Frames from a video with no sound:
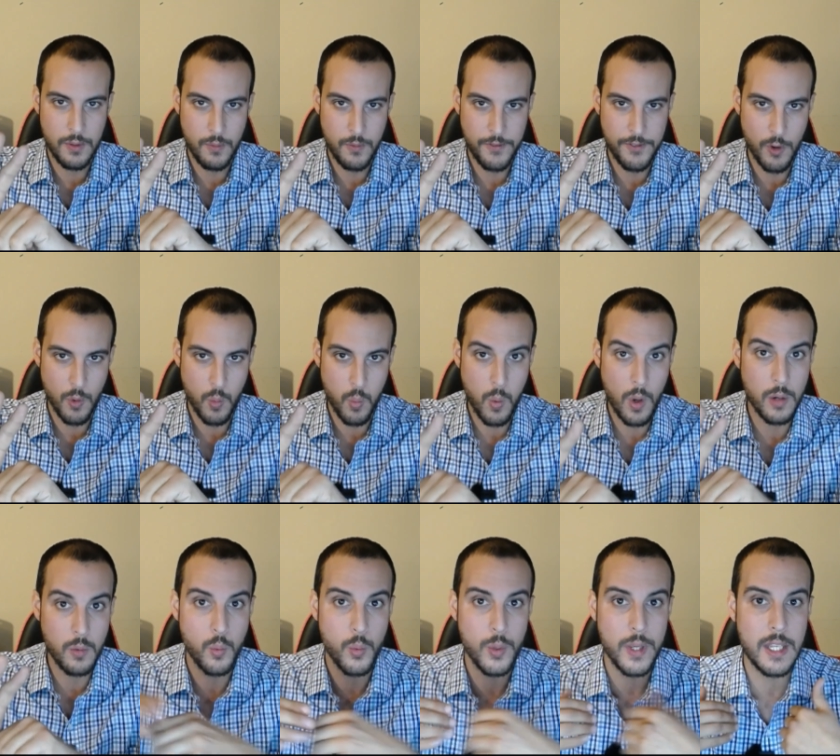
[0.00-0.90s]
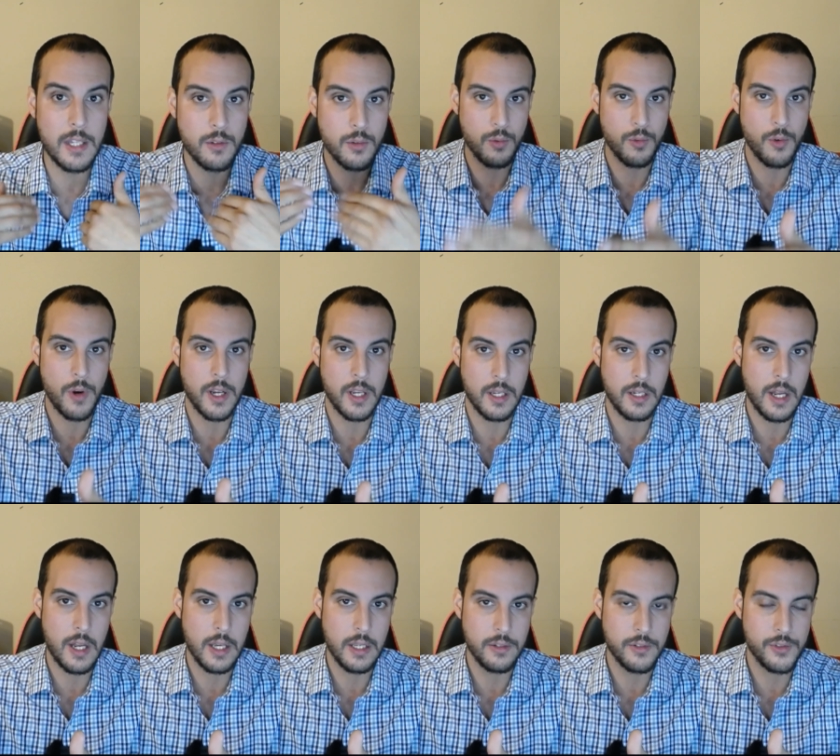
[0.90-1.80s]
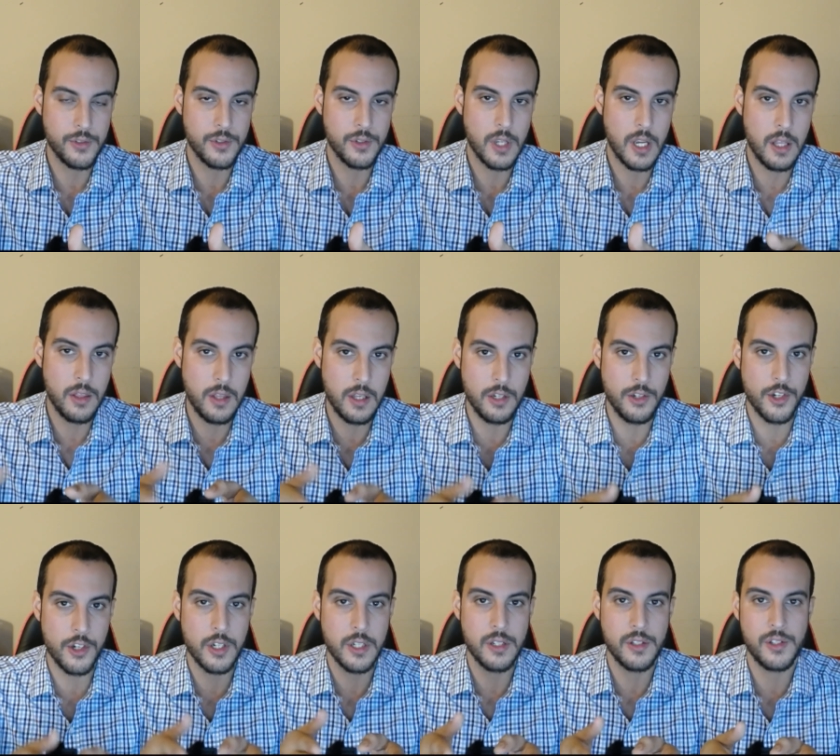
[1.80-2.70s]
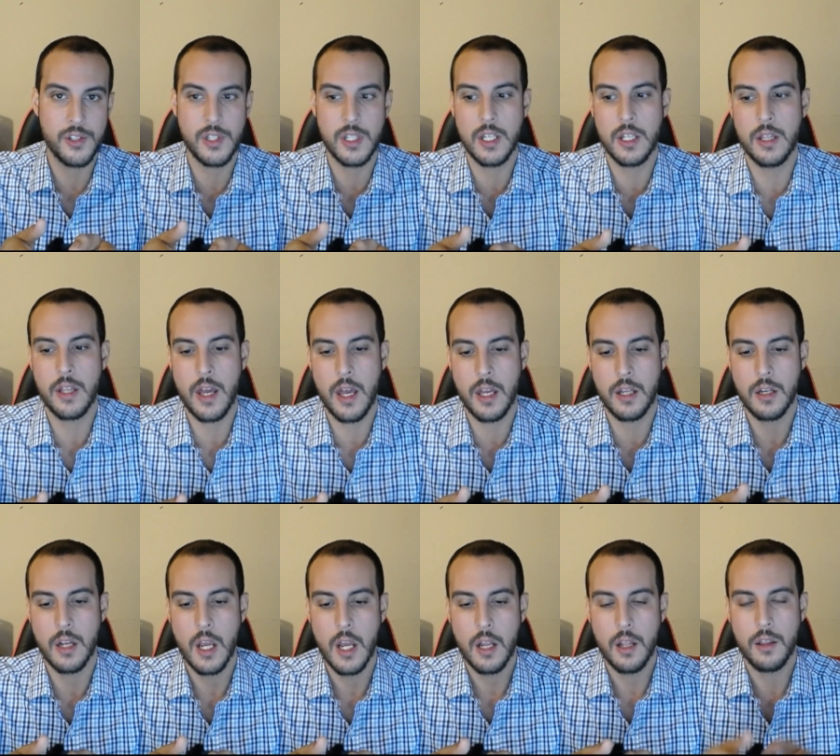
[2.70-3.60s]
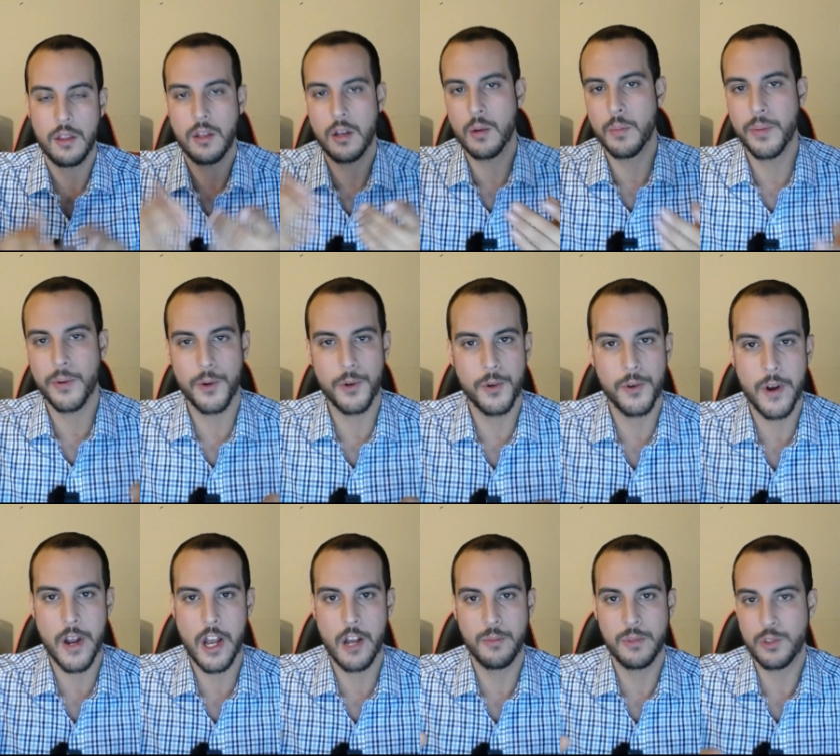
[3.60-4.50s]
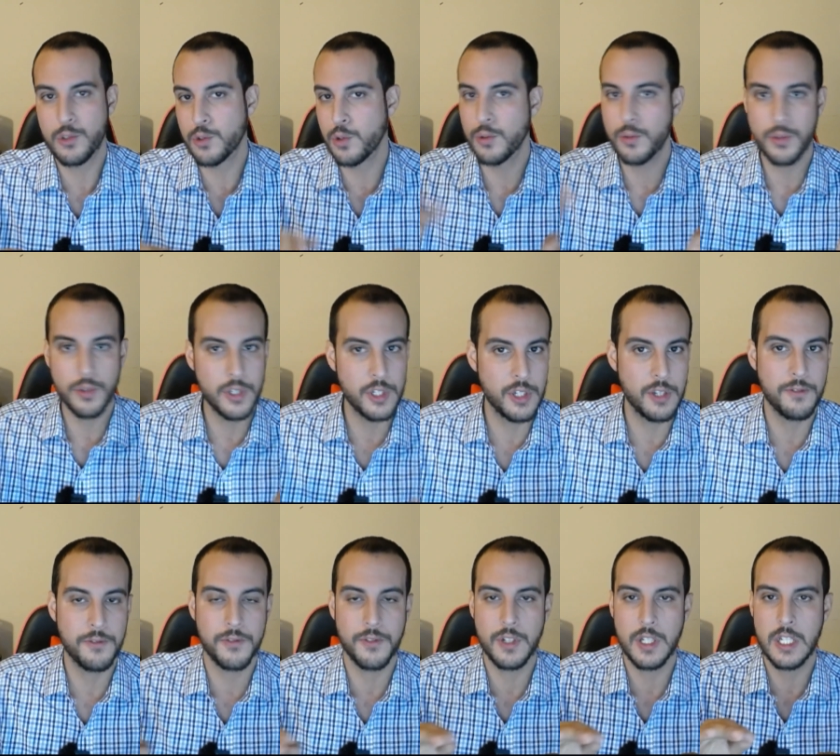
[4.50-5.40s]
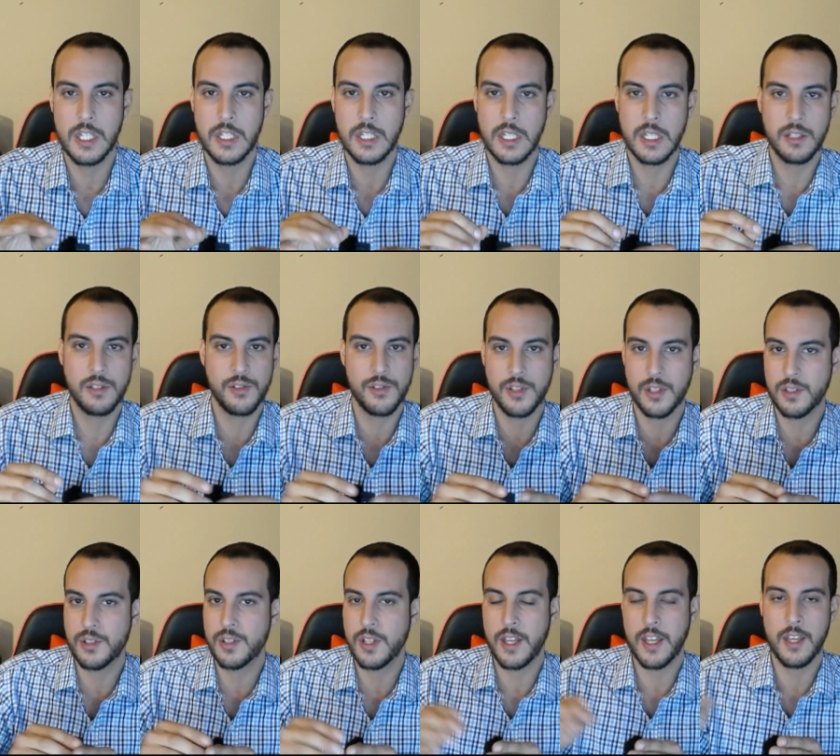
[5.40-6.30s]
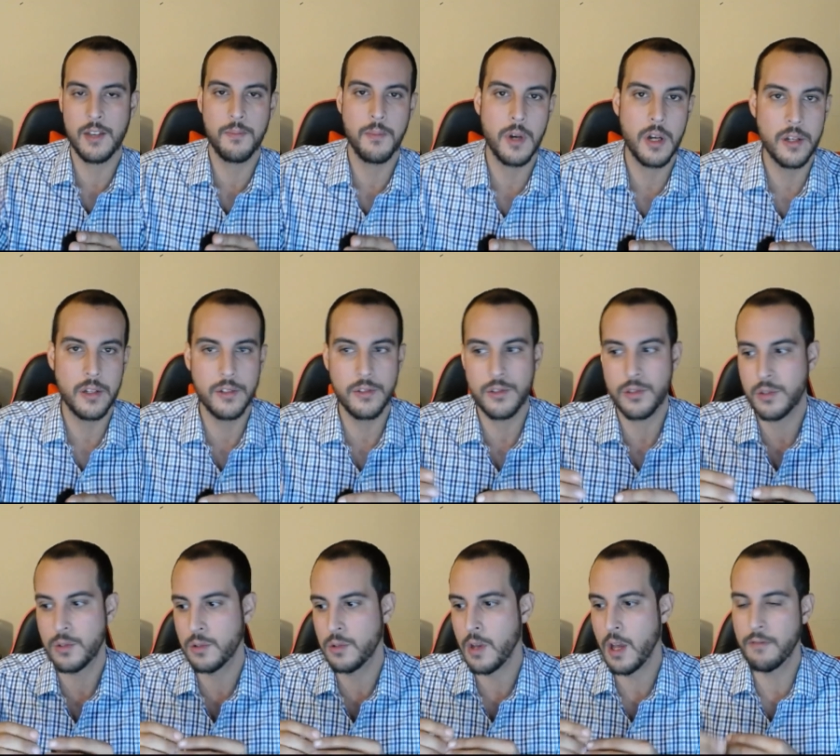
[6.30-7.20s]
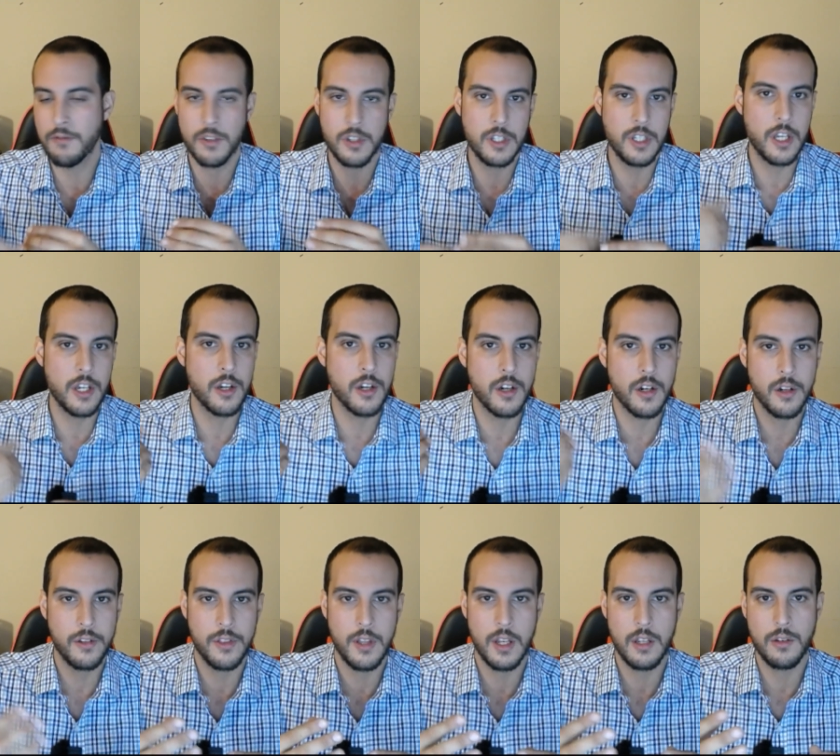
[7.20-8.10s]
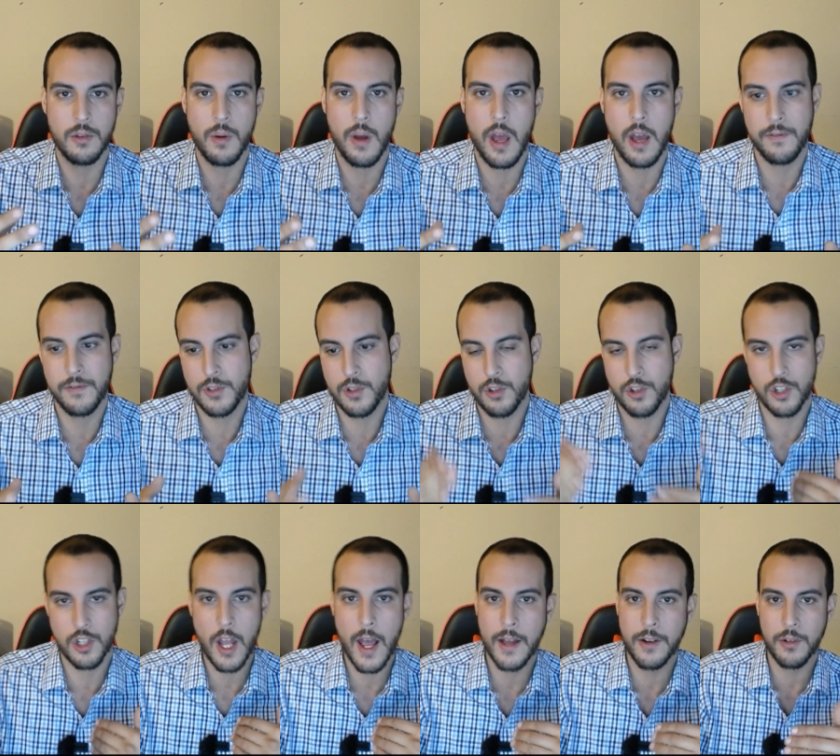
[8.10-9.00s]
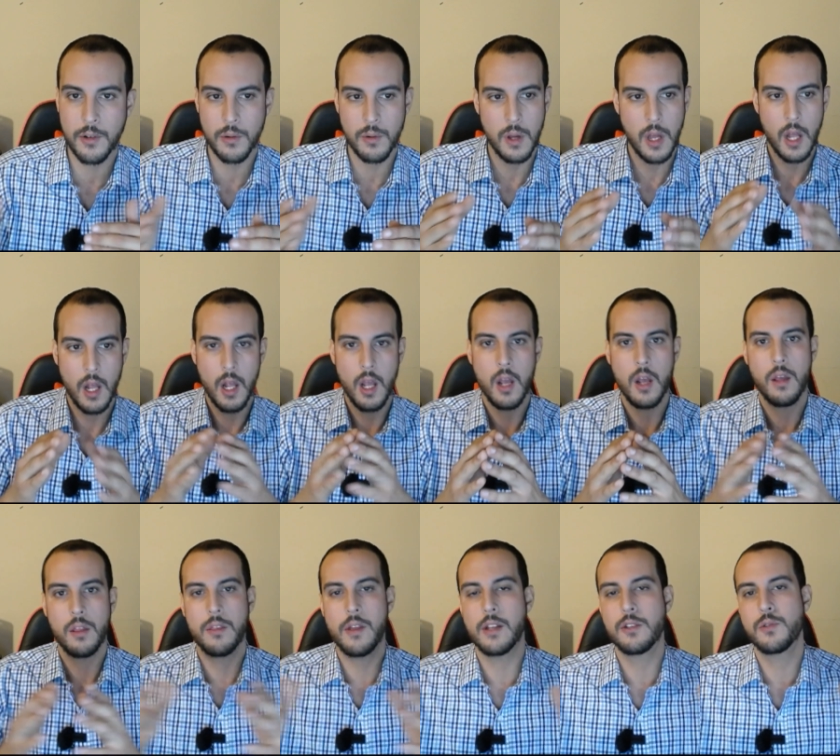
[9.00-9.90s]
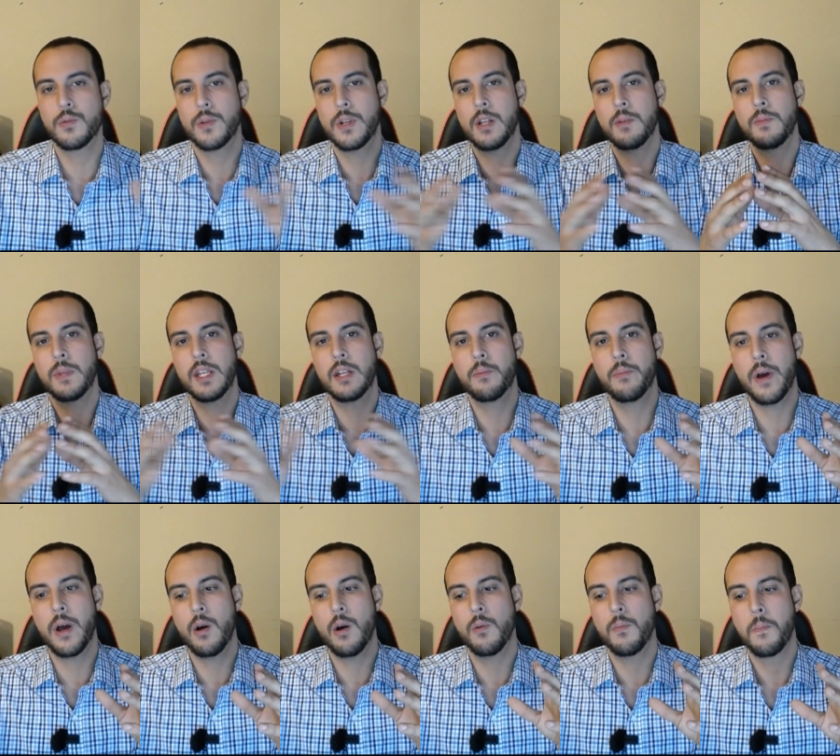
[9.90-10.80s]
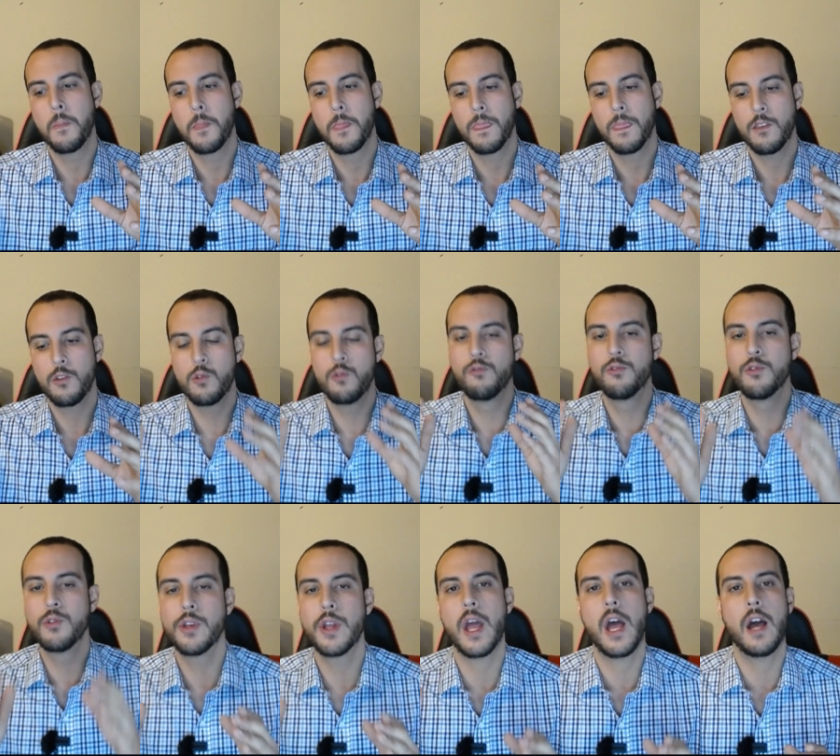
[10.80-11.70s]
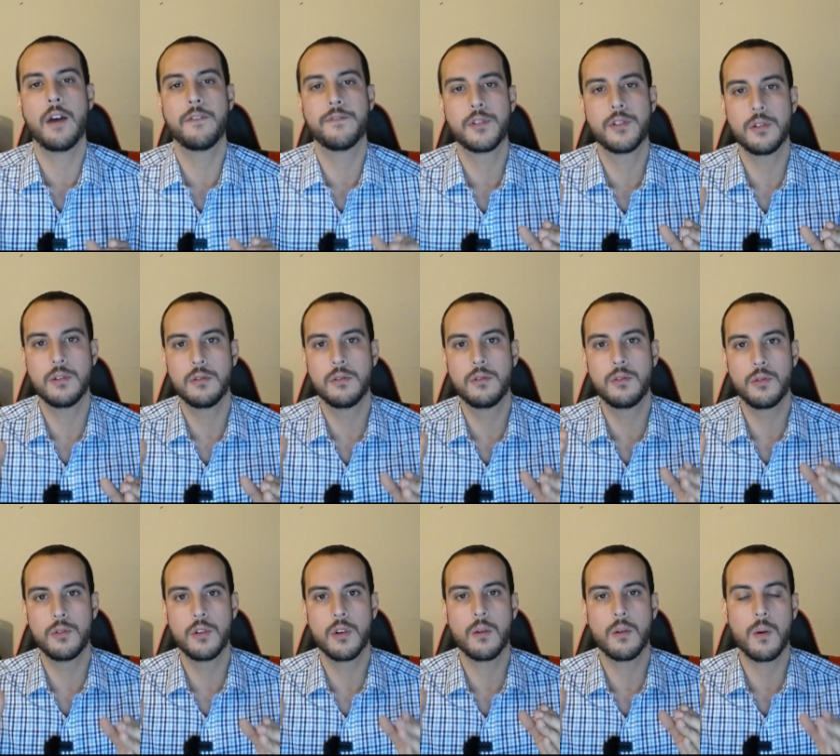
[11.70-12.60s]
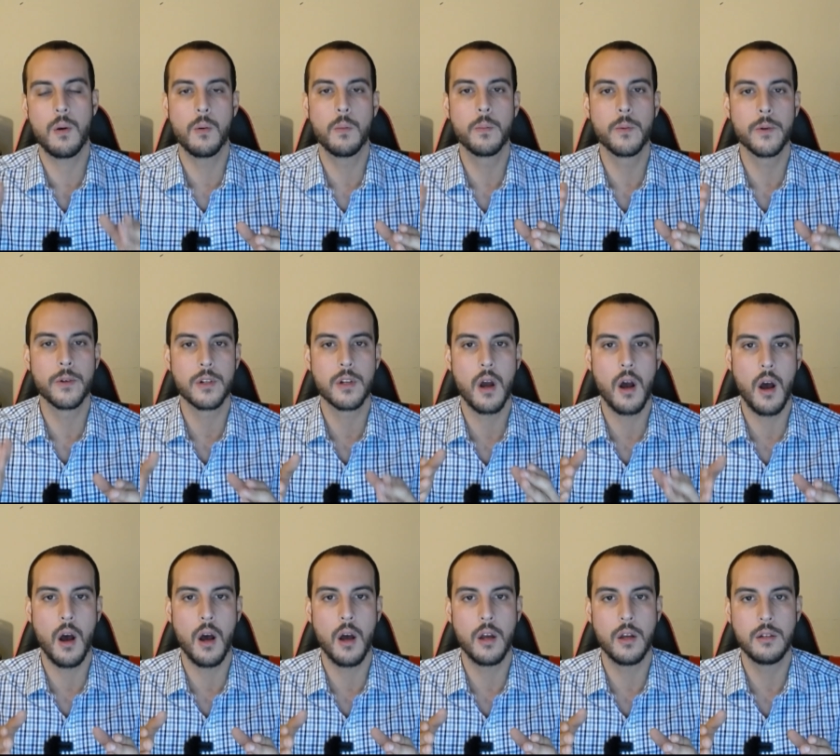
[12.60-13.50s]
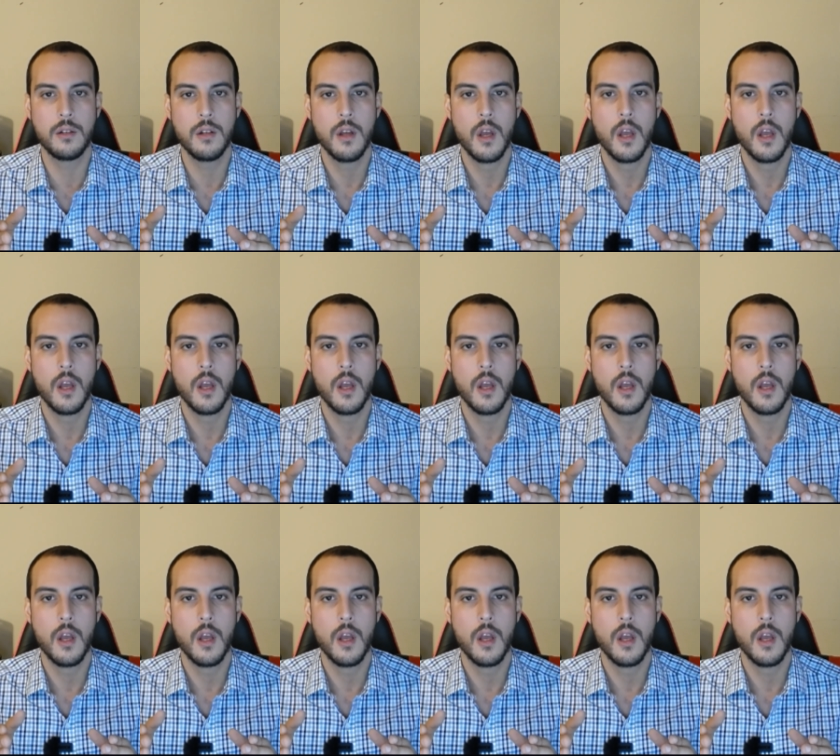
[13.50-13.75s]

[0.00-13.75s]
what we do recognize. And then you're going to see that their program is totally different. It's 6 to 8 months. You have a year that you have to shadow. That's what I mean about you really have to do your homework on